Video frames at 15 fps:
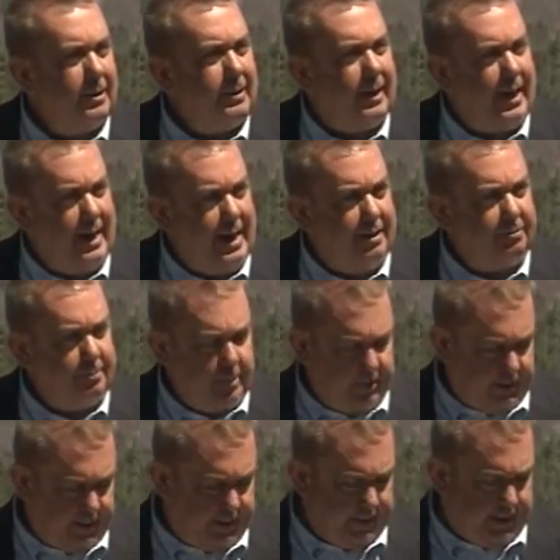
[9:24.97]

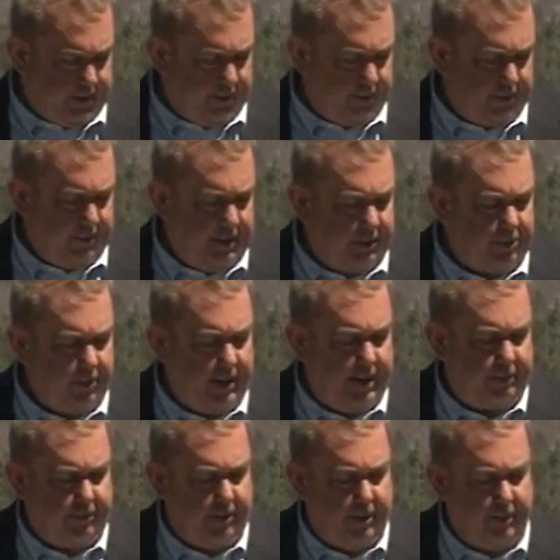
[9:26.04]
$500,000 in
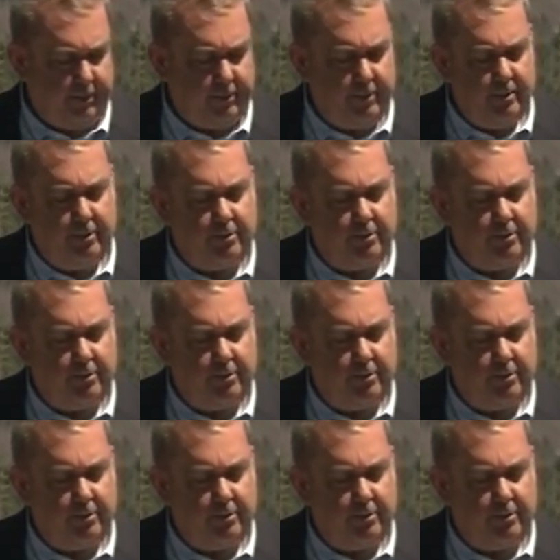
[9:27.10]
grant funds